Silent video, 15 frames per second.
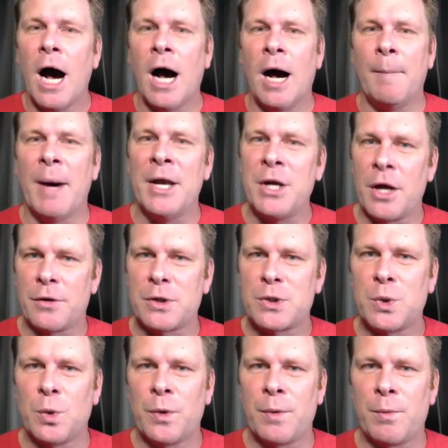Another
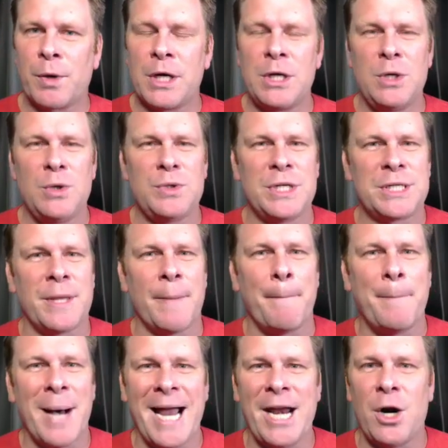tool that we're going to use is the
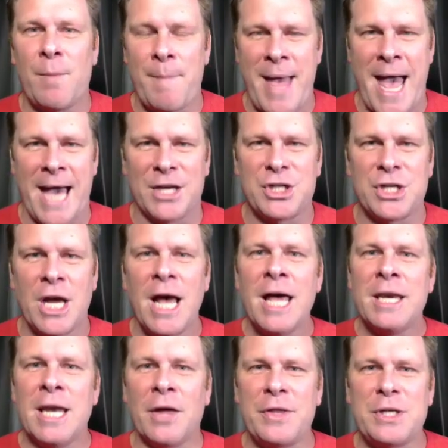buyer match.
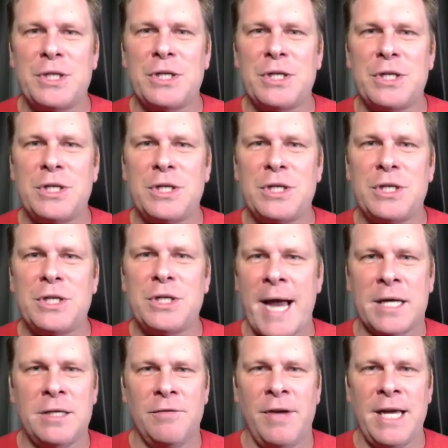Now this is for
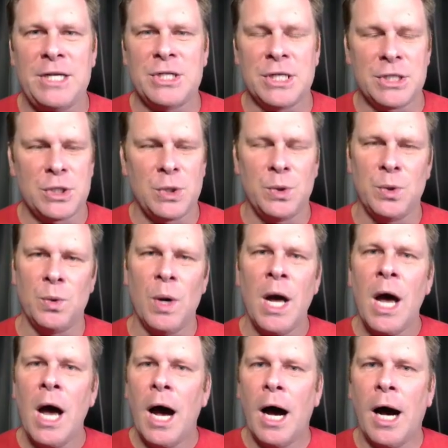proactive agents
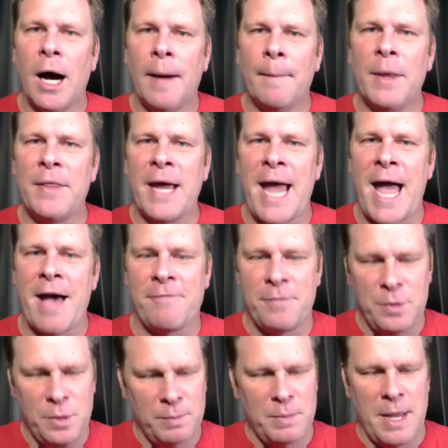who they
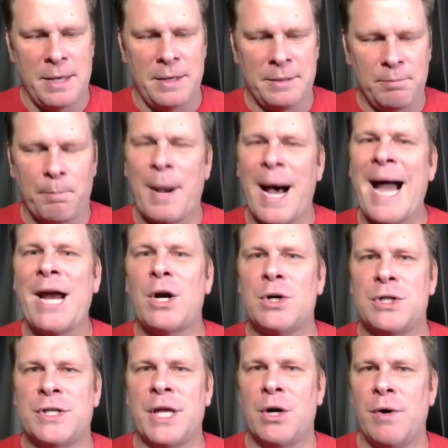have
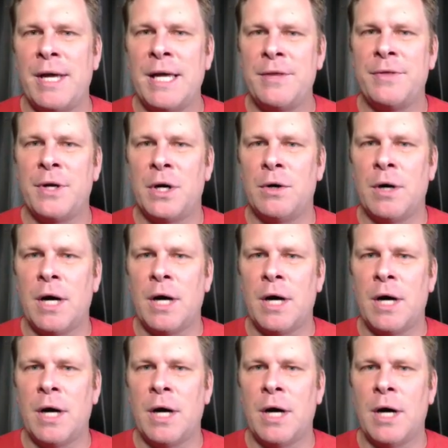buyers that are in their
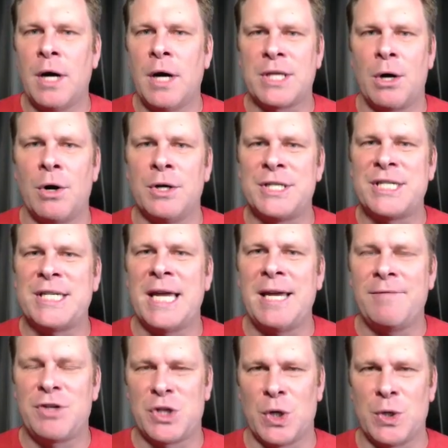MLS that are in
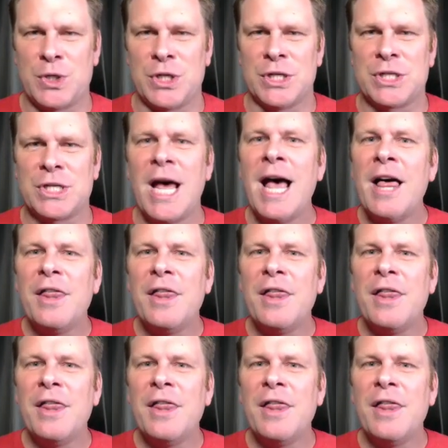saved searches.